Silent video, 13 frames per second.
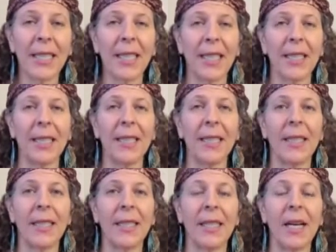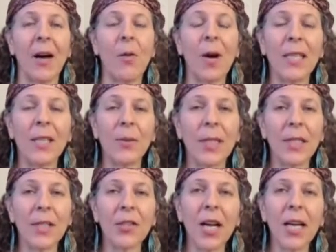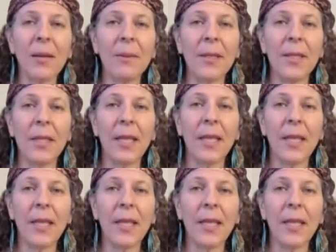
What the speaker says: and the Awaswas tribes